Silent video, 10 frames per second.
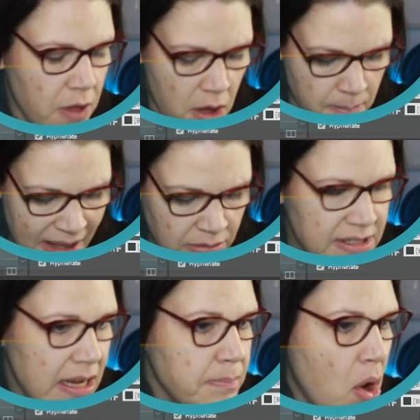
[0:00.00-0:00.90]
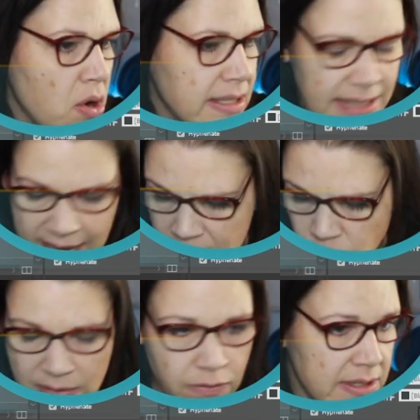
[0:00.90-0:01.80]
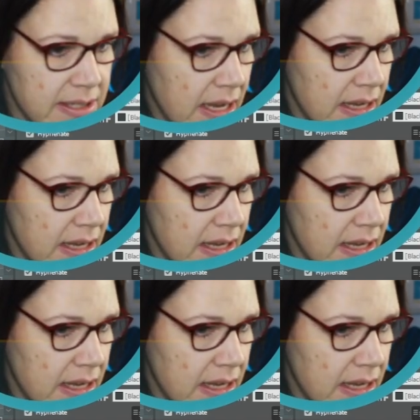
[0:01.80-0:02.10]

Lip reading: the bounding box and we've lost